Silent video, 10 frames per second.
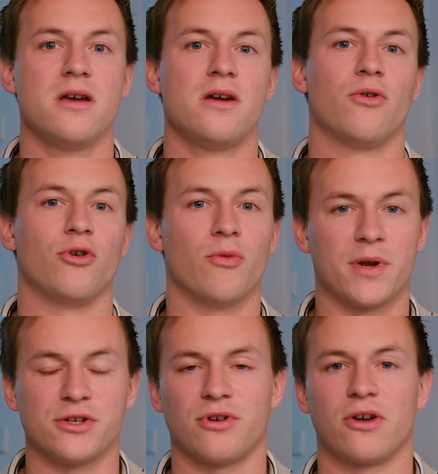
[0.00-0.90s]
or you're a
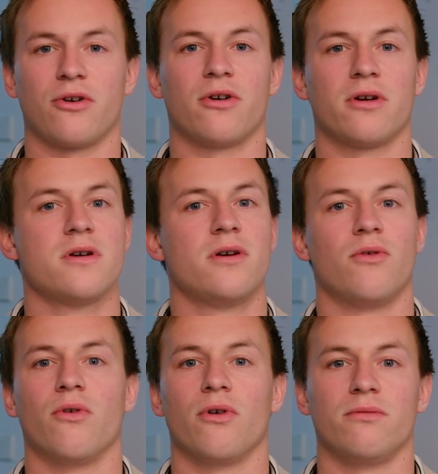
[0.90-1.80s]
binge drinker,
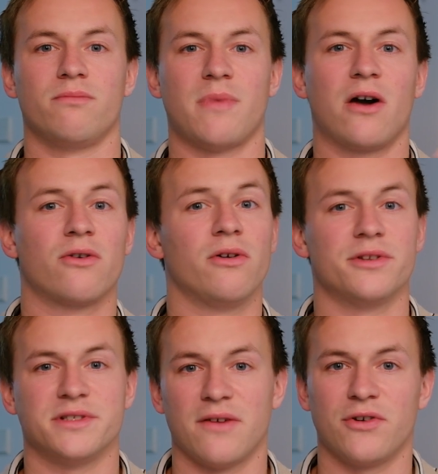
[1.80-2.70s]
or alcohol
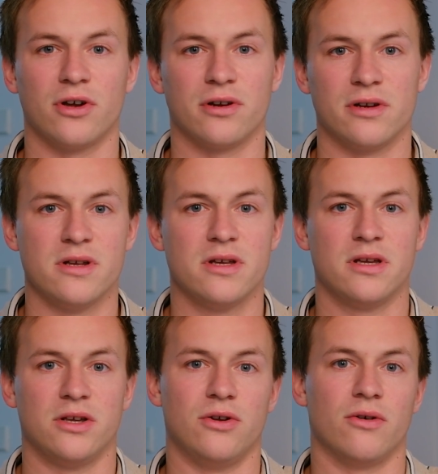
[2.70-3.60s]
doesn't have a good,
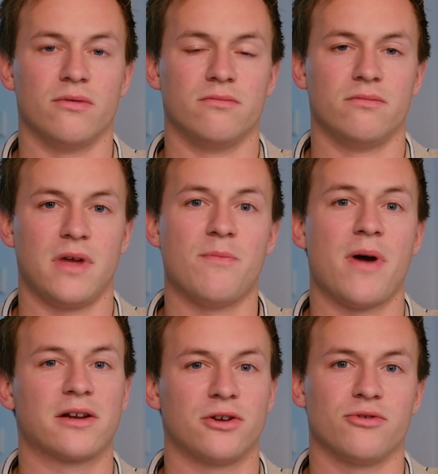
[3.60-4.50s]

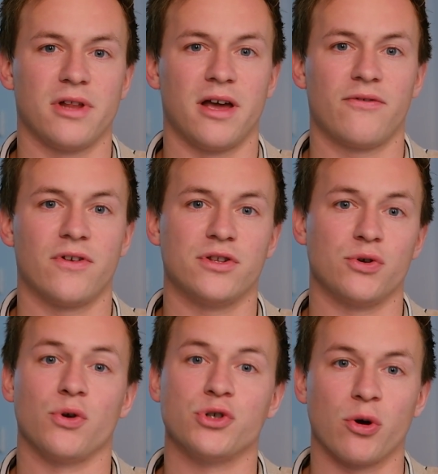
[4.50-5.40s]
impact on your life, and so
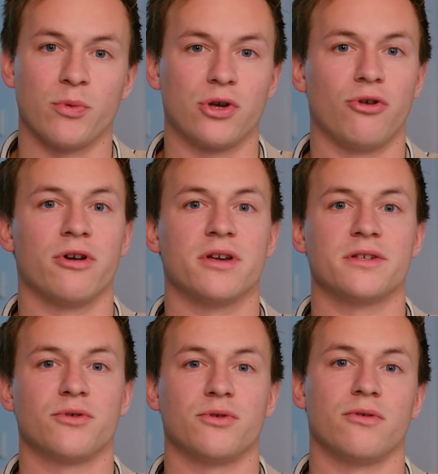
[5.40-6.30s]
you're sober curious,
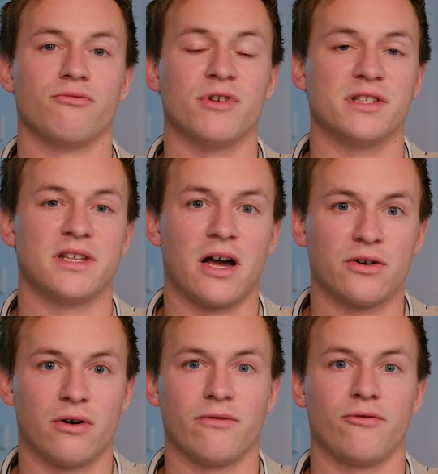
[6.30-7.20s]
or you're recently
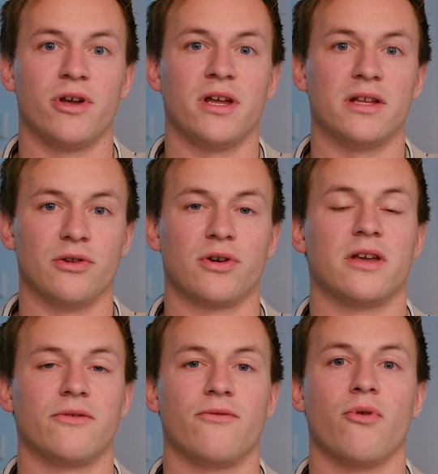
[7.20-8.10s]
alcohol free and
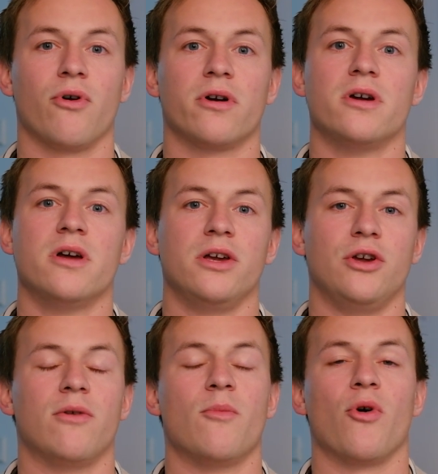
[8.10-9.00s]
looking for,
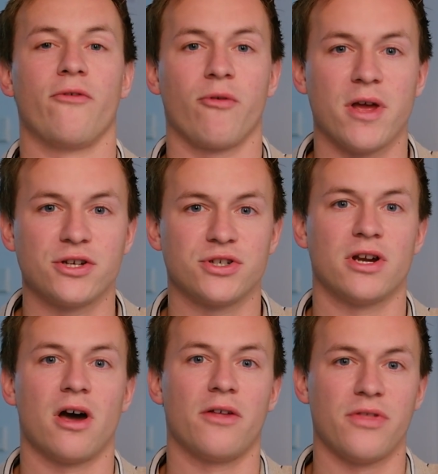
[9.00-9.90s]
more information
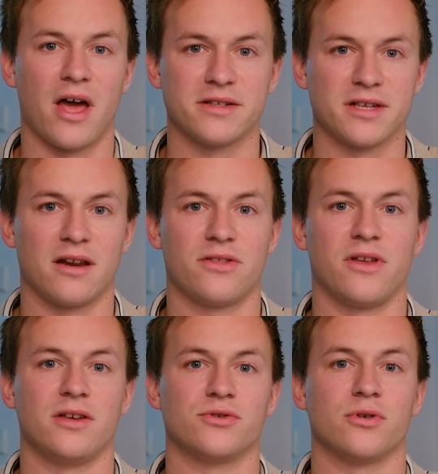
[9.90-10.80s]
on that side of
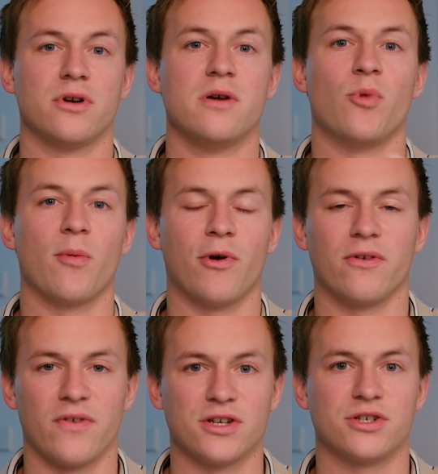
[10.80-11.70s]
things, or more
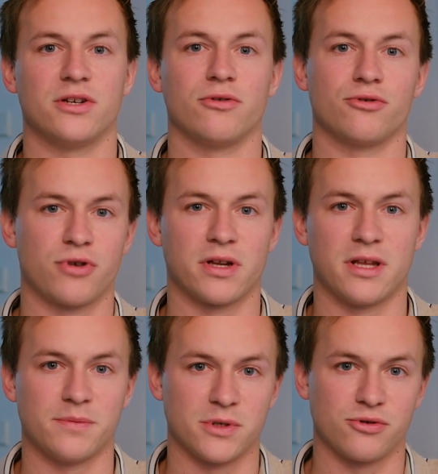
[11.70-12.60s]
motivation or
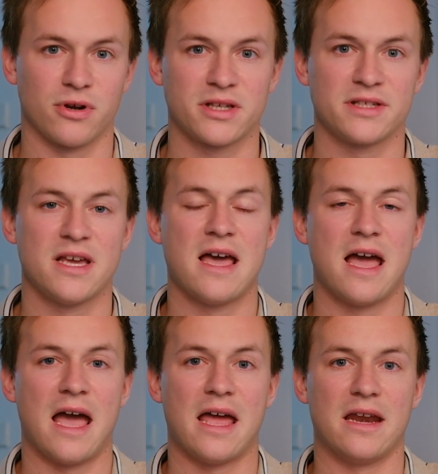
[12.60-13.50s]
tips and tricks.
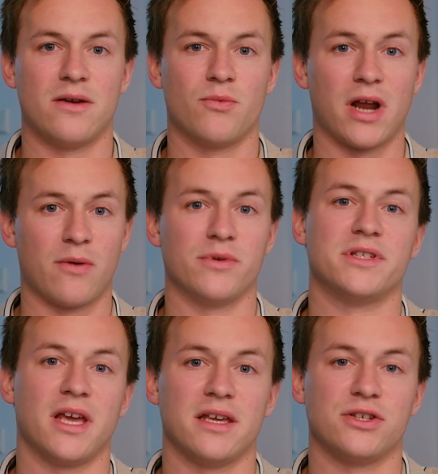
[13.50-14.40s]
And what I would
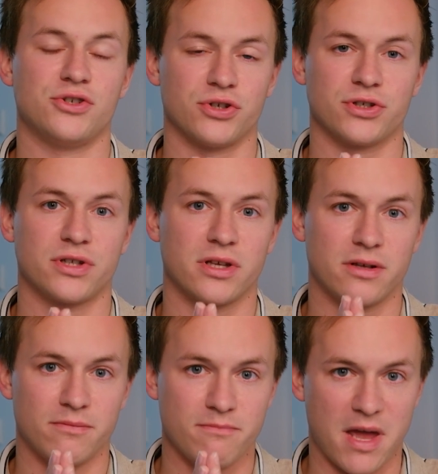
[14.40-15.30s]
say is just
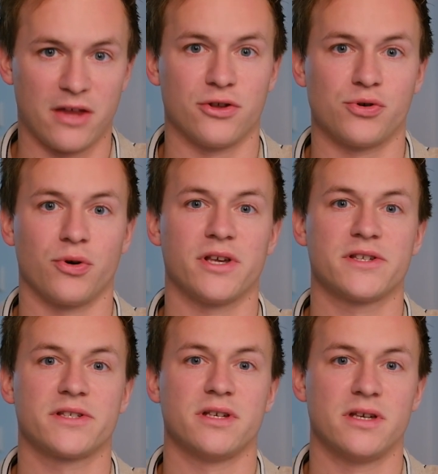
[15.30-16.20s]
make the
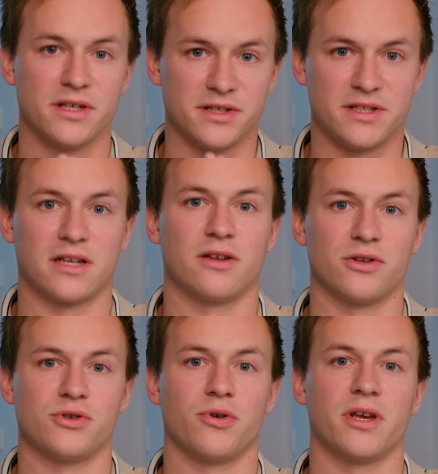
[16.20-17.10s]
choice, stick to the
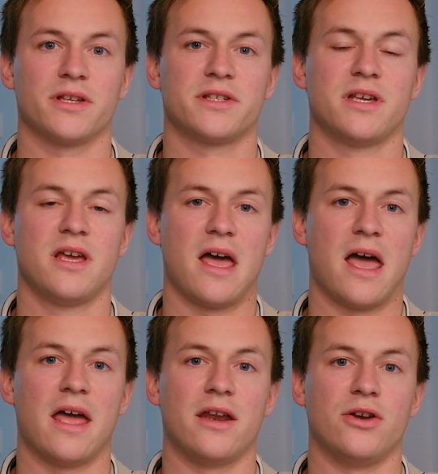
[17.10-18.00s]
choice,
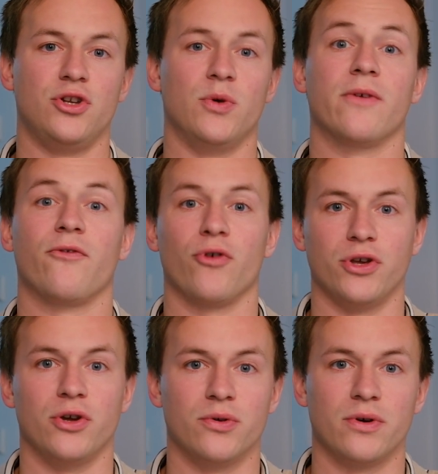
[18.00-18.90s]
and do it for
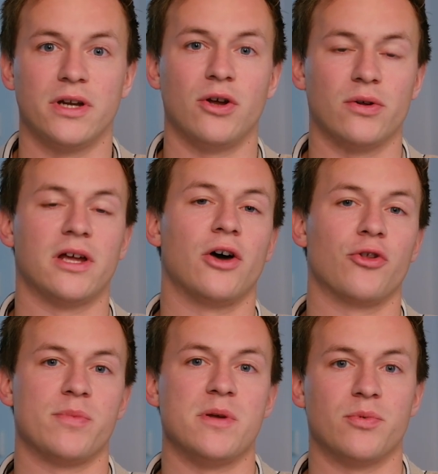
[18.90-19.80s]
you, and don't let other
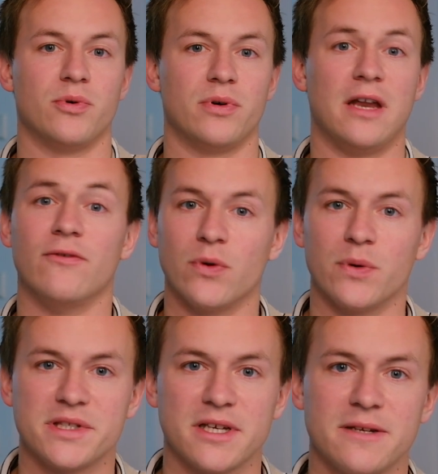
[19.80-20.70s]
people
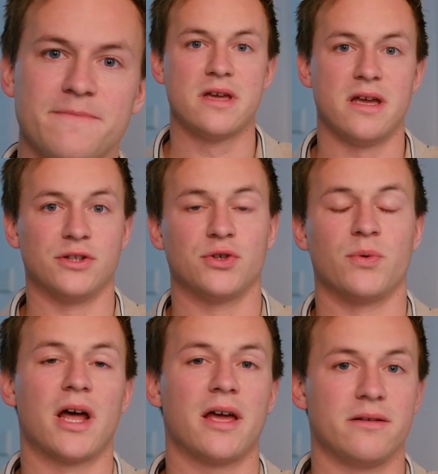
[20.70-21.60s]
influence it. And so when
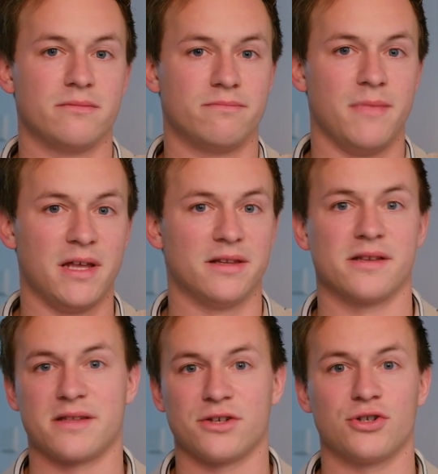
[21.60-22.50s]
I made the
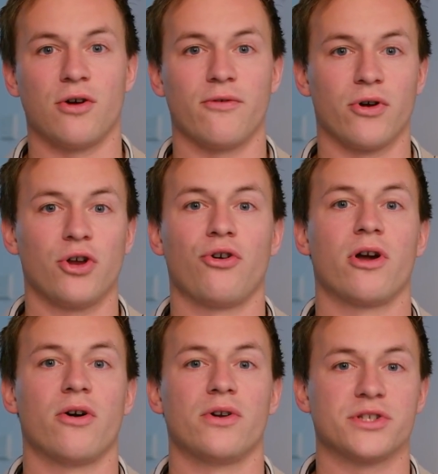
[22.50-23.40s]
decision over a year
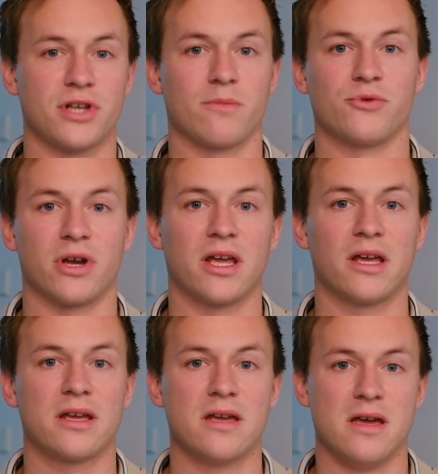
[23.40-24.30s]
ago to stop
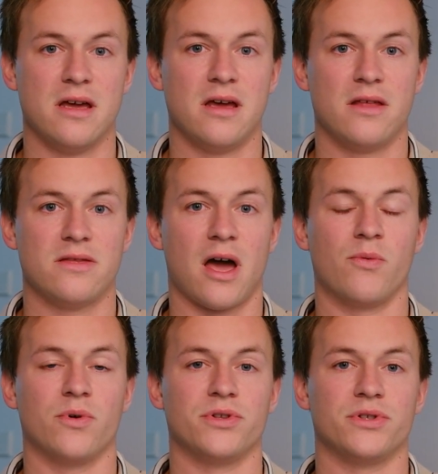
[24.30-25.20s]
drinking, that
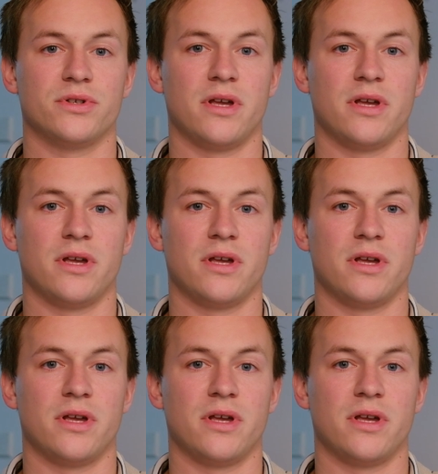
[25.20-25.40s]
was